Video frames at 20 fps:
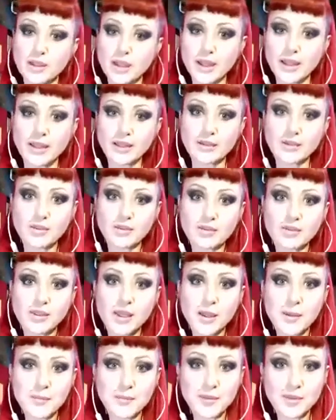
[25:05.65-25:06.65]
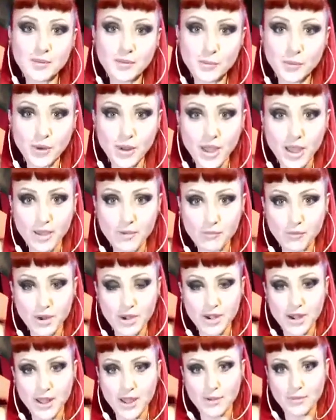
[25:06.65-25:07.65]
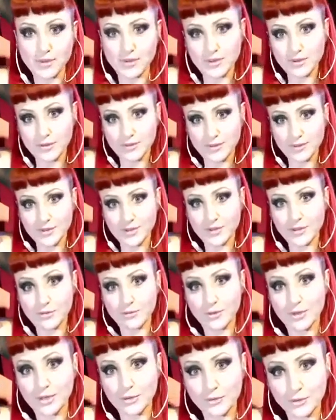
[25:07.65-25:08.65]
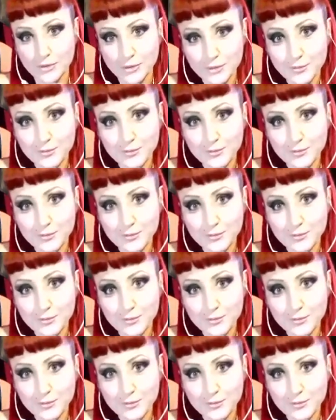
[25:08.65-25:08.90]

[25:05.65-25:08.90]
And yeah, that's what I have right now. It's really good.